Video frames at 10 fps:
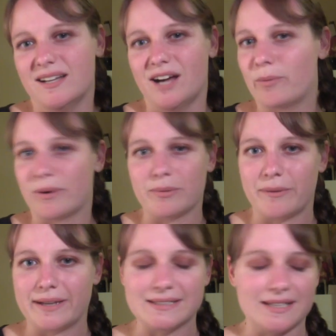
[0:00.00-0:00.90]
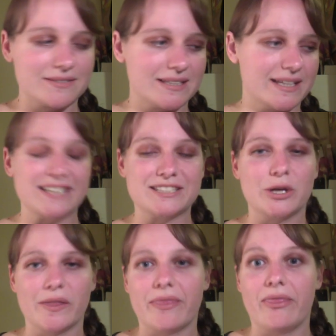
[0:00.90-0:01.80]
I'll probably wait till after Lent. It's
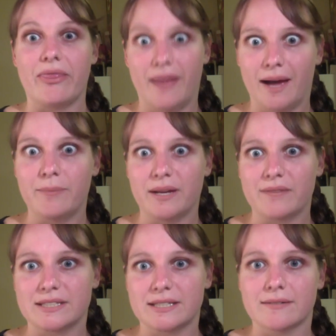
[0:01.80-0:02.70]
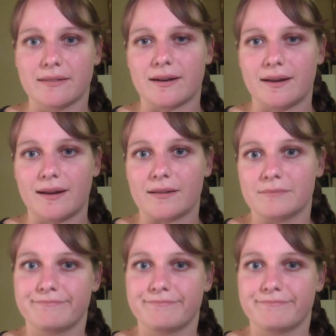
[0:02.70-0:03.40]
not that big of a deal that I,